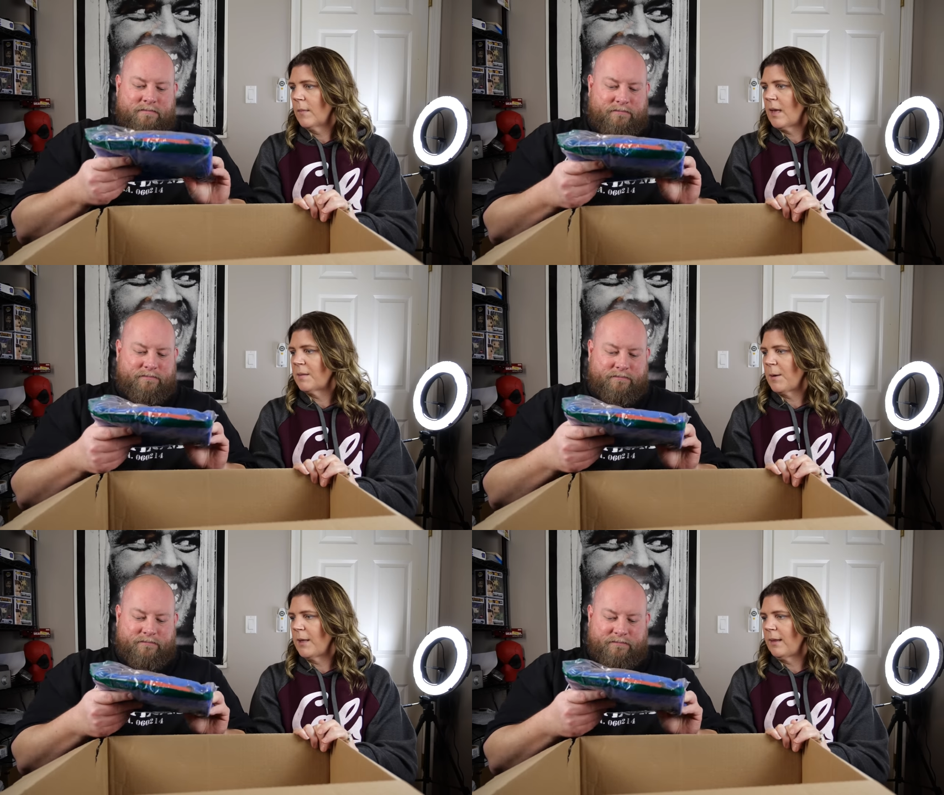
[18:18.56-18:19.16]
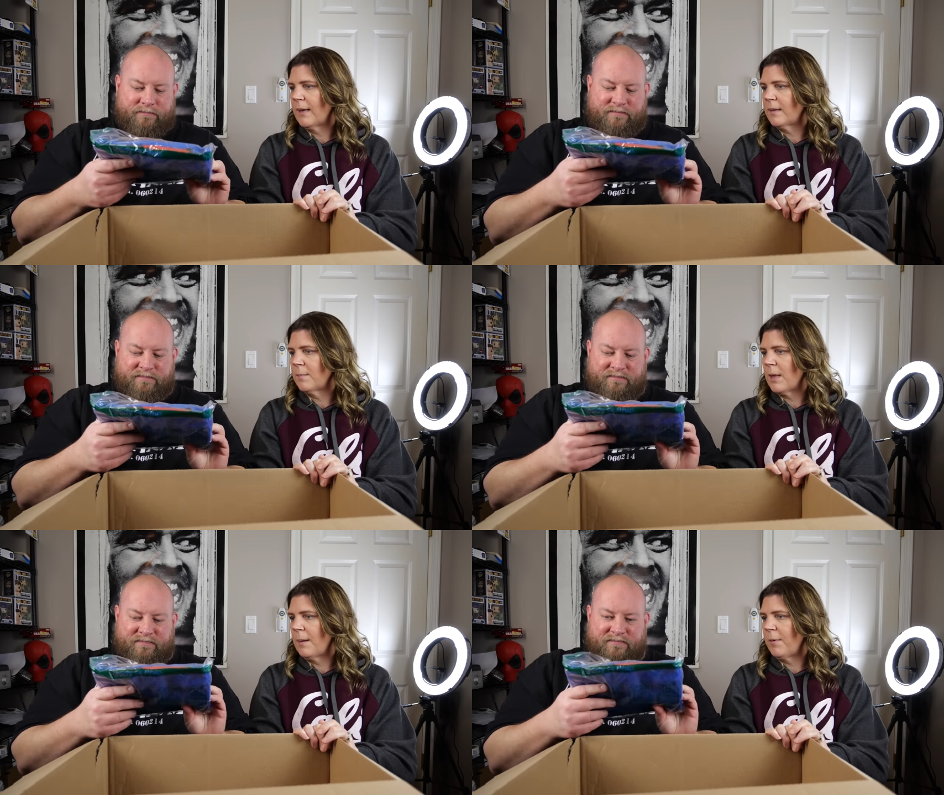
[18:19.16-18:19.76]
Speaker 1: It's probably like
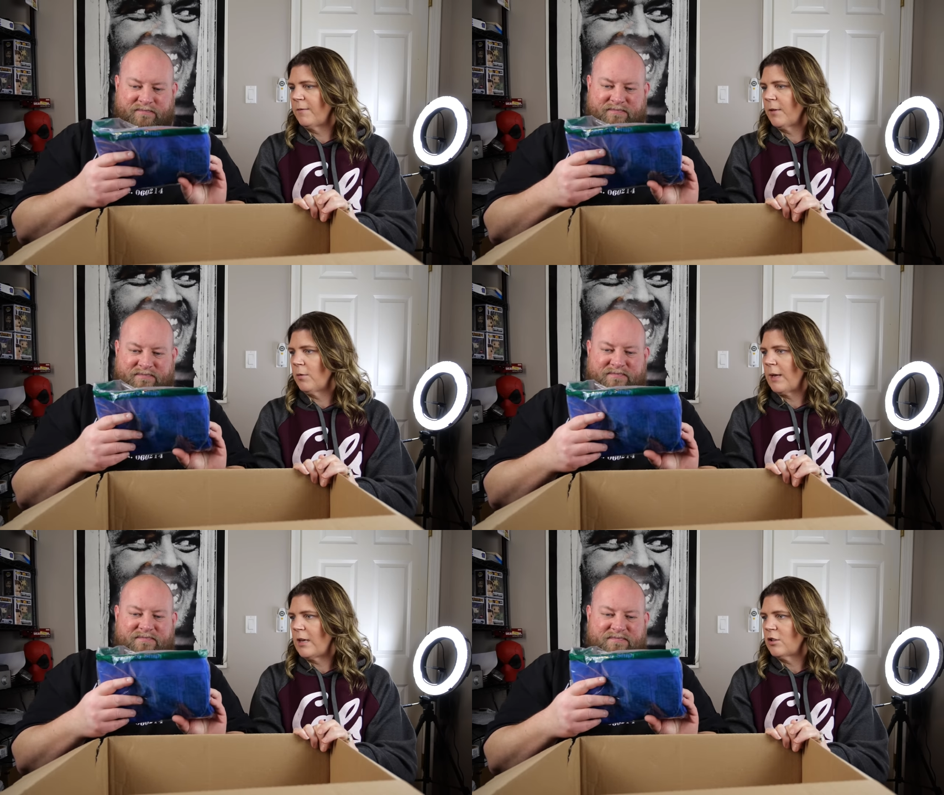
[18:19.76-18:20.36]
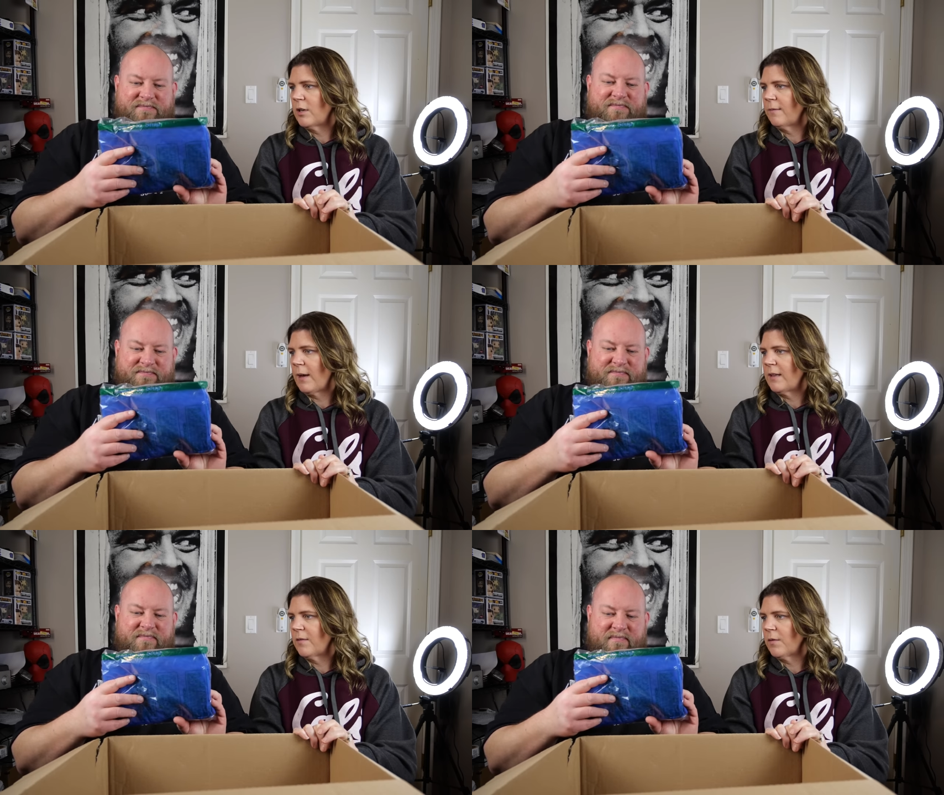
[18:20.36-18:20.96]
some type of flotation
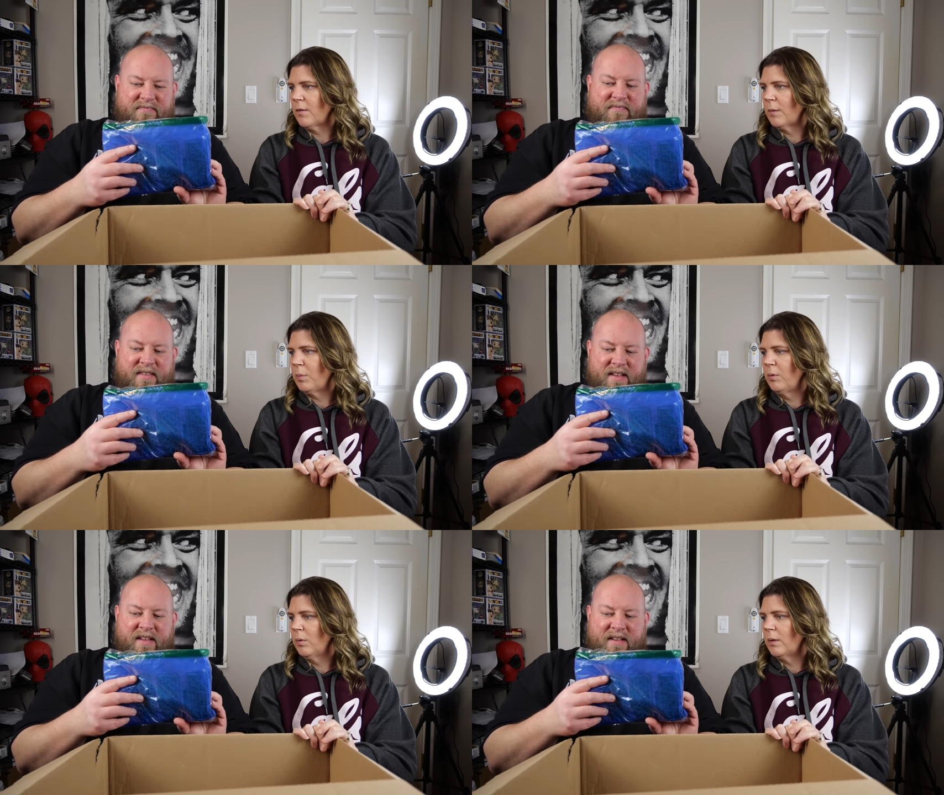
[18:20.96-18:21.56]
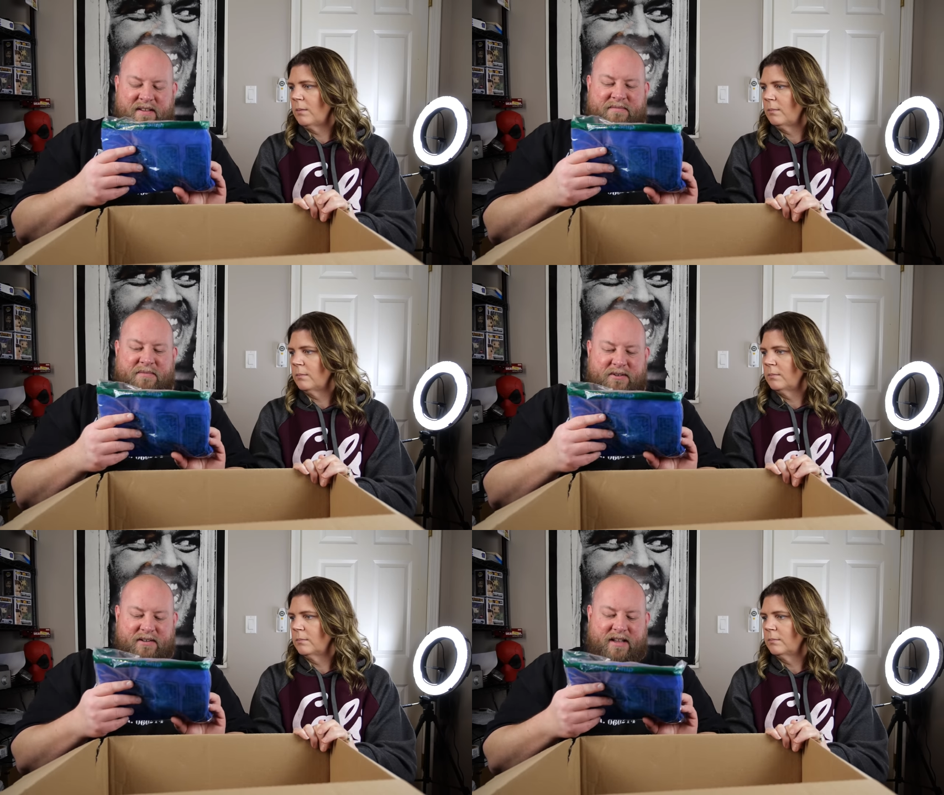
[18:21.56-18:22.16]
device for the pool.
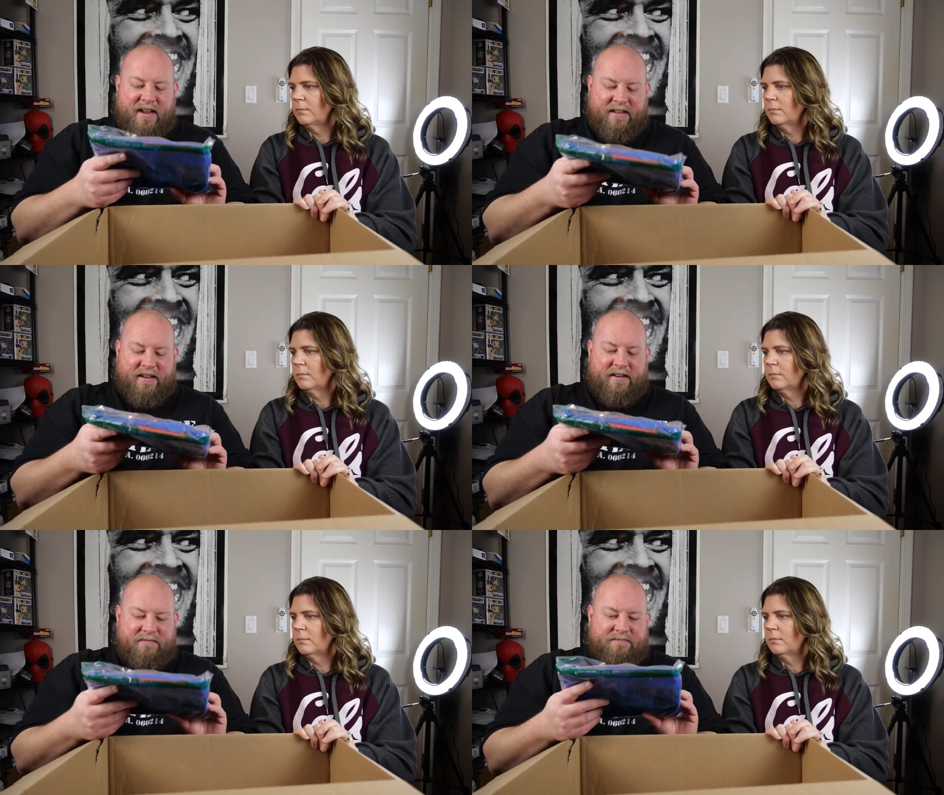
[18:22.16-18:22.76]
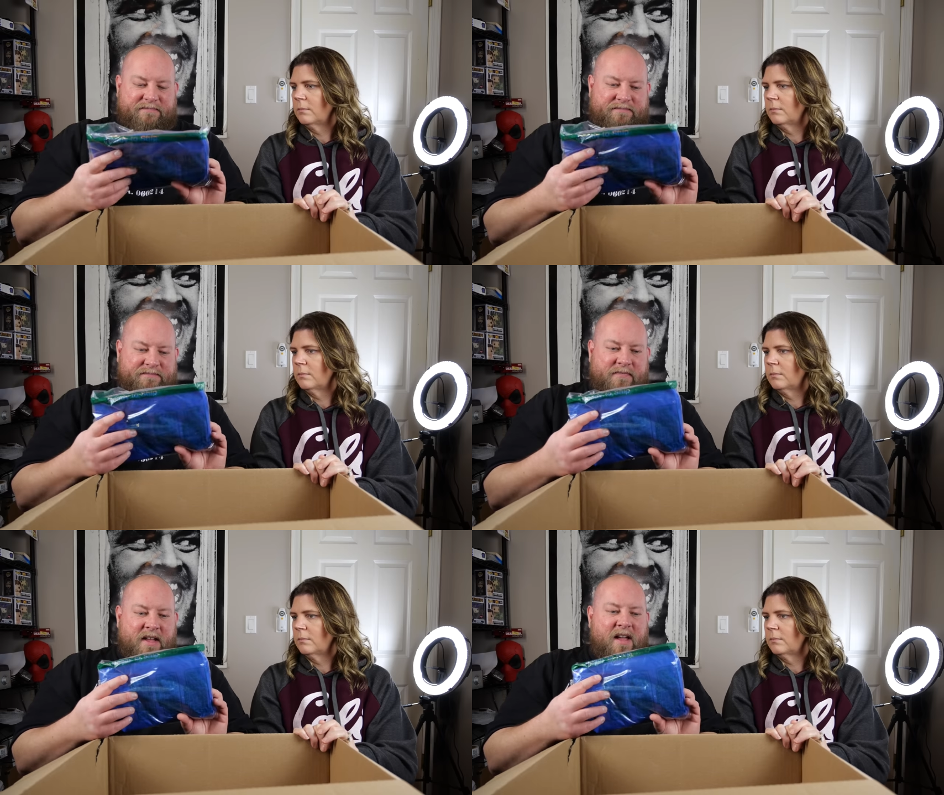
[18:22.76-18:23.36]
Speaker 2: More than likely.
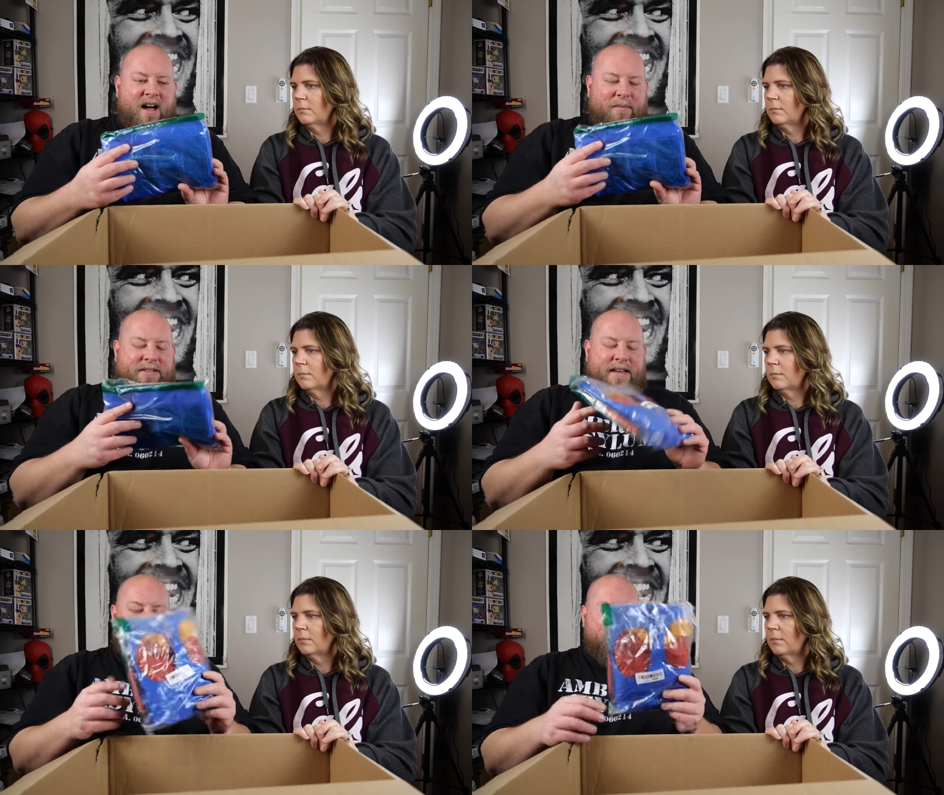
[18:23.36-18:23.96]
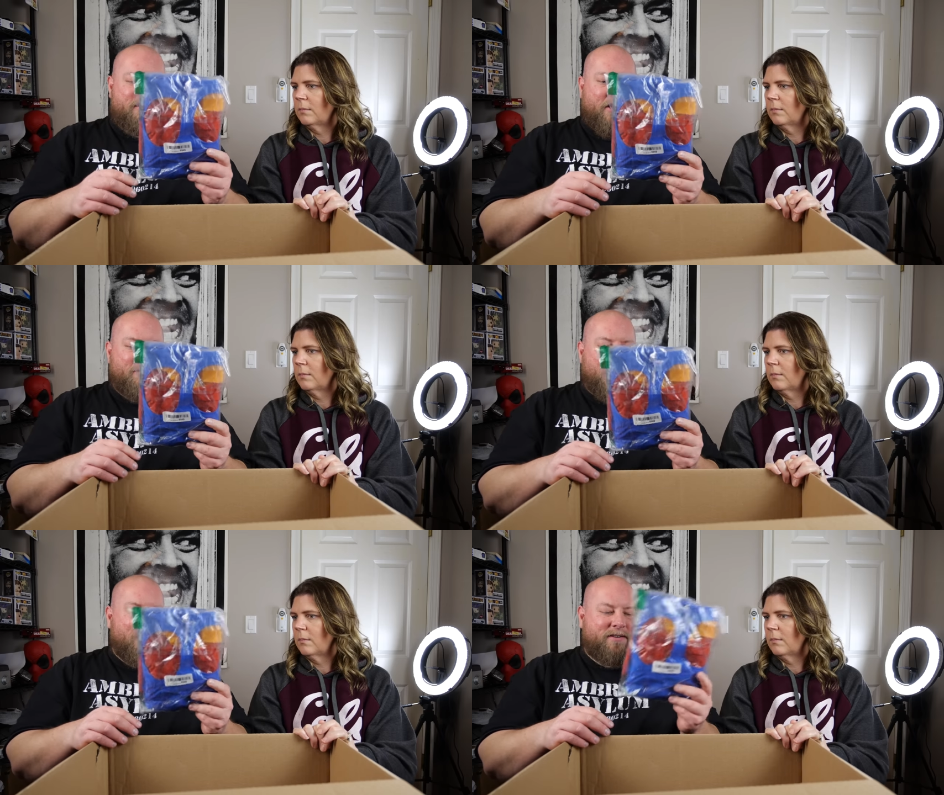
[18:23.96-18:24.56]
I'm gonna say
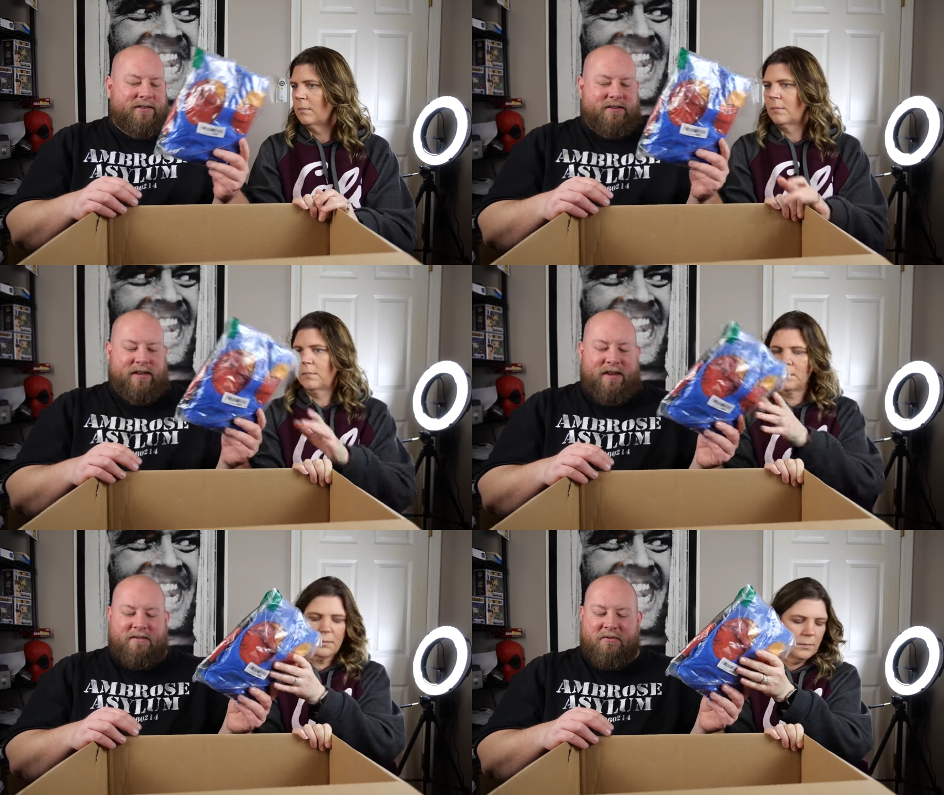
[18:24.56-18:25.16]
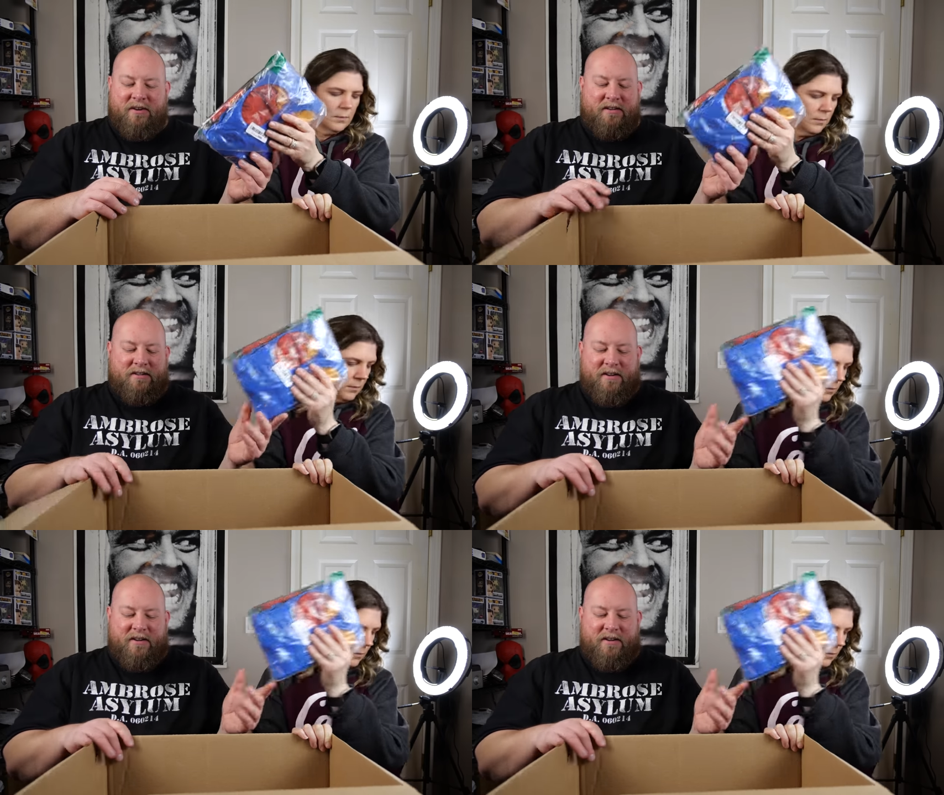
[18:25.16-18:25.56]
dollar box this thing. We're just